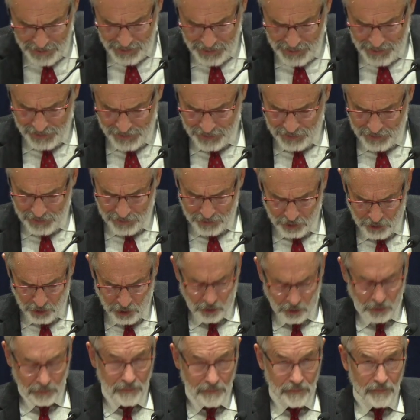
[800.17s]
And,
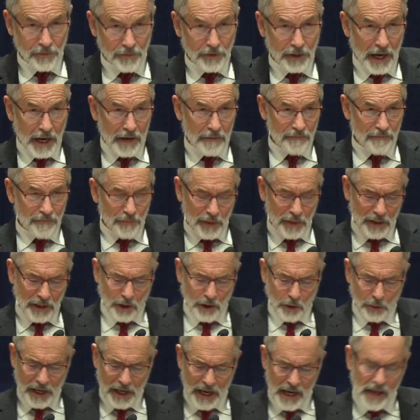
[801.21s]

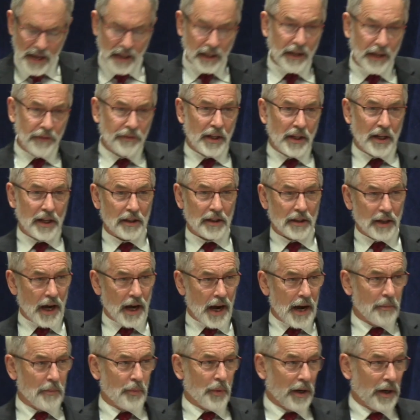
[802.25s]
he lived in a
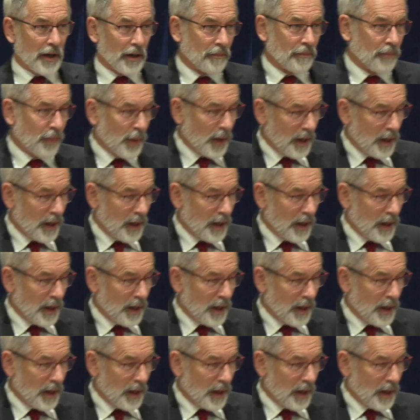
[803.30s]
time where,